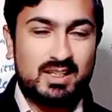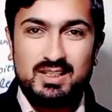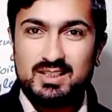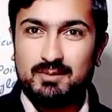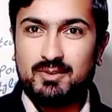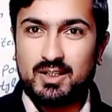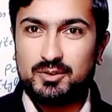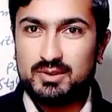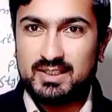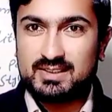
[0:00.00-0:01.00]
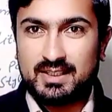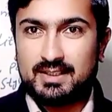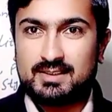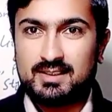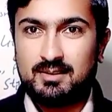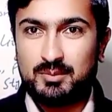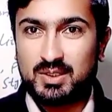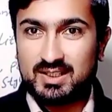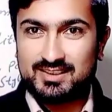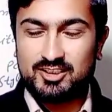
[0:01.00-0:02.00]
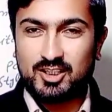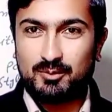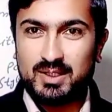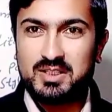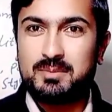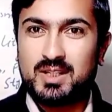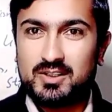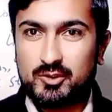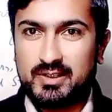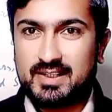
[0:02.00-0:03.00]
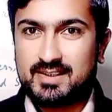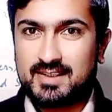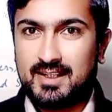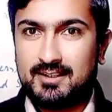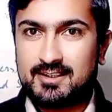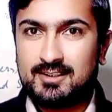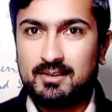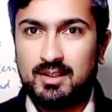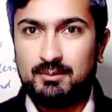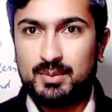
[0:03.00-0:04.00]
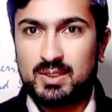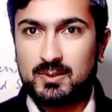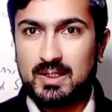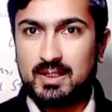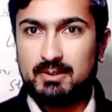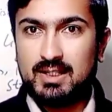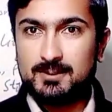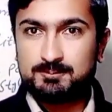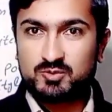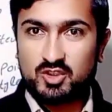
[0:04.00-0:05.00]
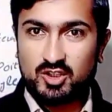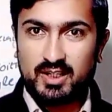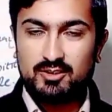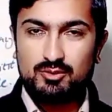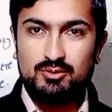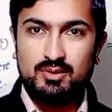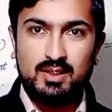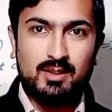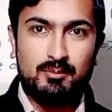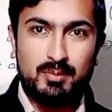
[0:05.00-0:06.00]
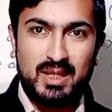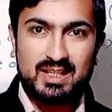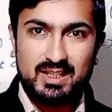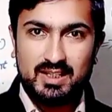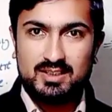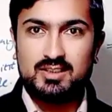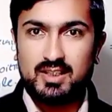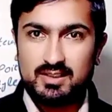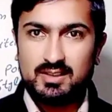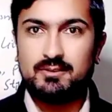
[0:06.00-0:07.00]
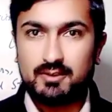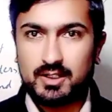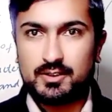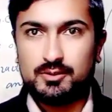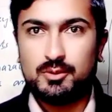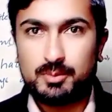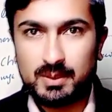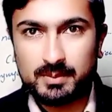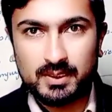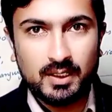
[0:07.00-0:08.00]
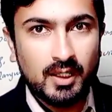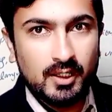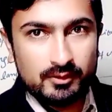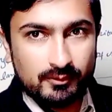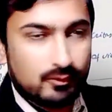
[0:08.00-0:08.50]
easy for you these things, because these are very difficult to understand, but I will try to make it easy for you people. So